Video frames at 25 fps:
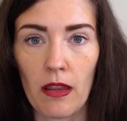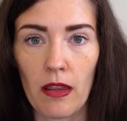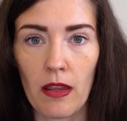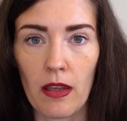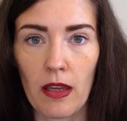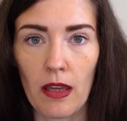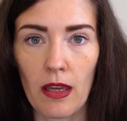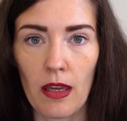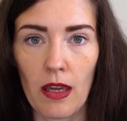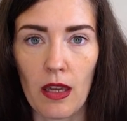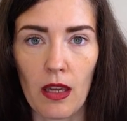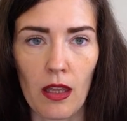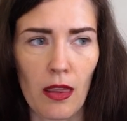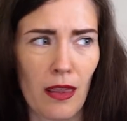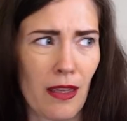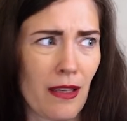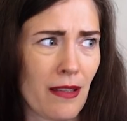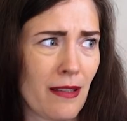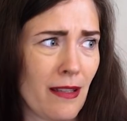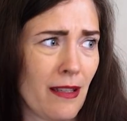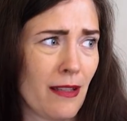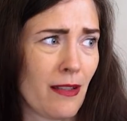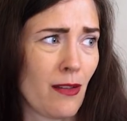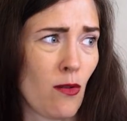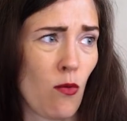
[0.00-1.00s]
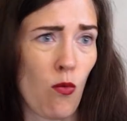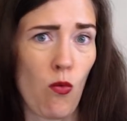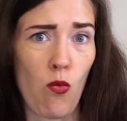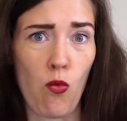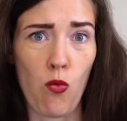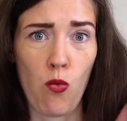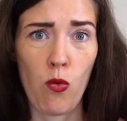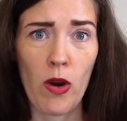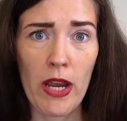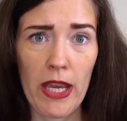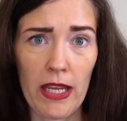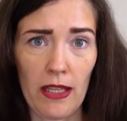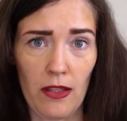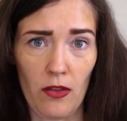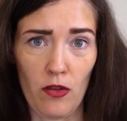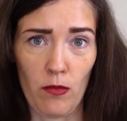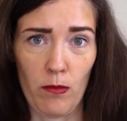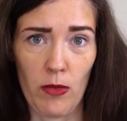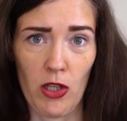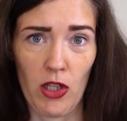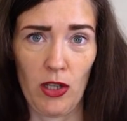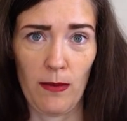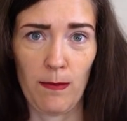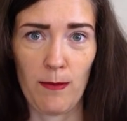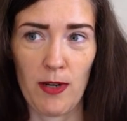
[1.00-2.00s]
thinking this is way too
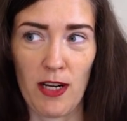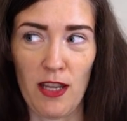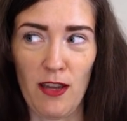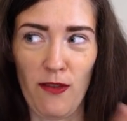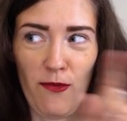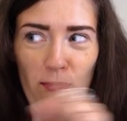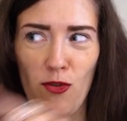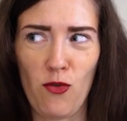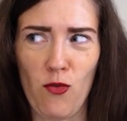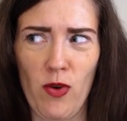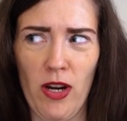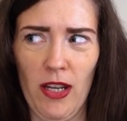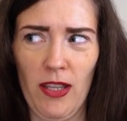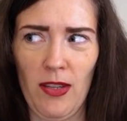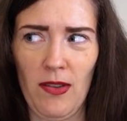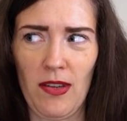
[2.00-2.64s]
much money for what